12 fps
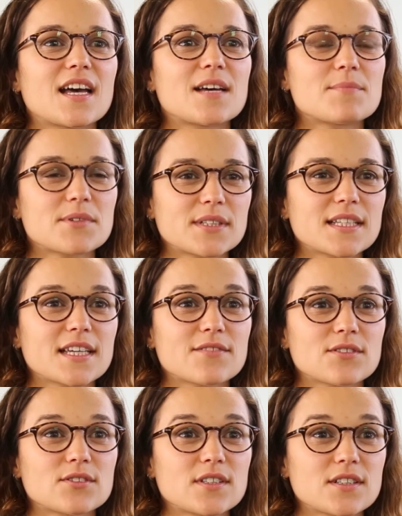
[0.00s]
I'm Marina
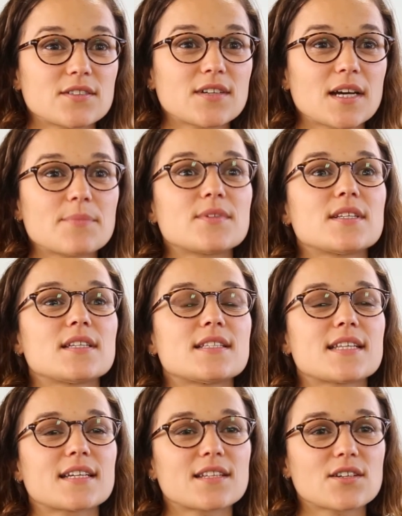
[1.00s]
Gavaldao. I'm the
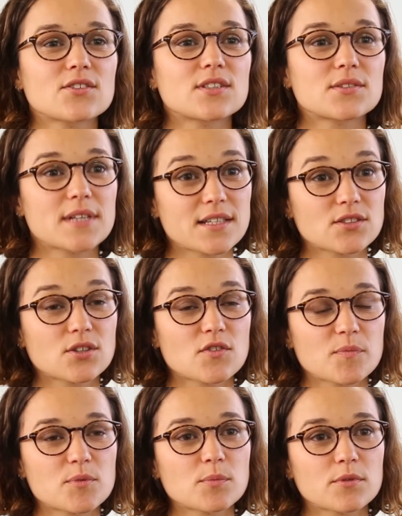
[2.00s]
technical director
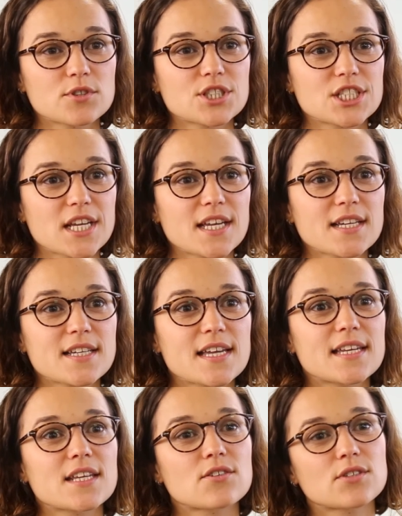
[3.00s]
of PUR Projet
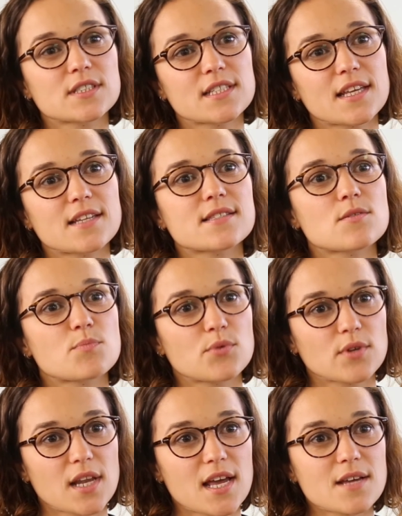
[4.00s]
and I coordinate the
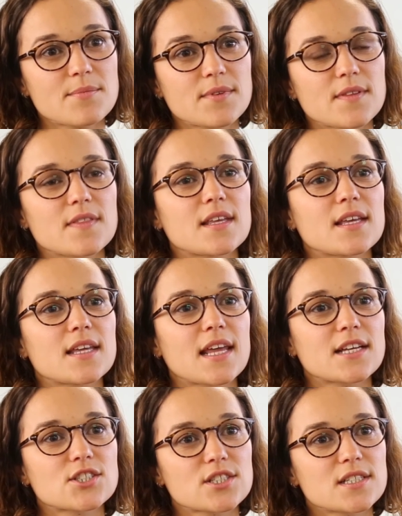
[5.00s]
PUR Lab that
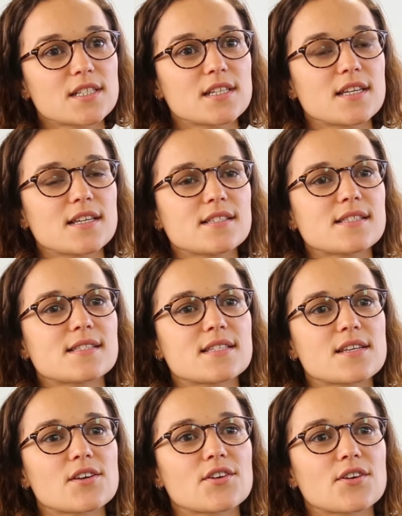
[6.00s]
actually is
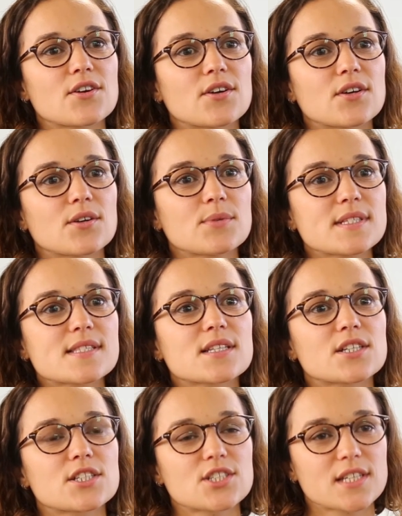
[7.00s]
the
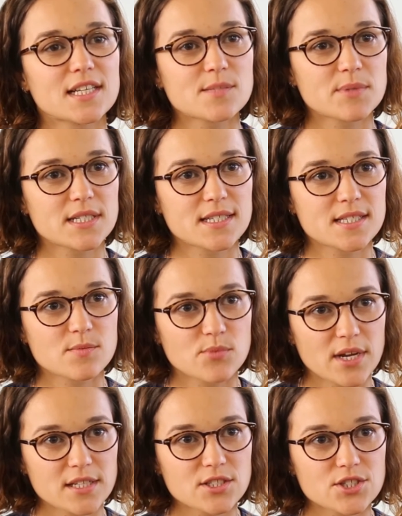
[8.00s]
research and expertise
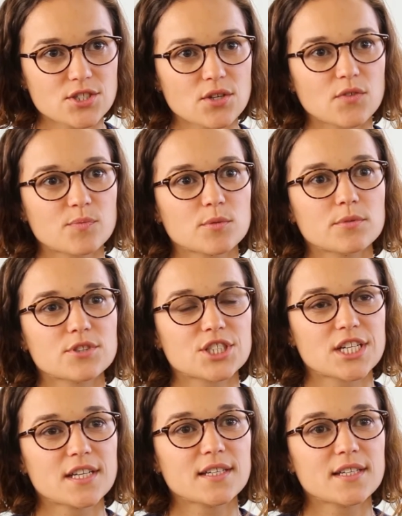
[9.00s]
branch of PUR Projet.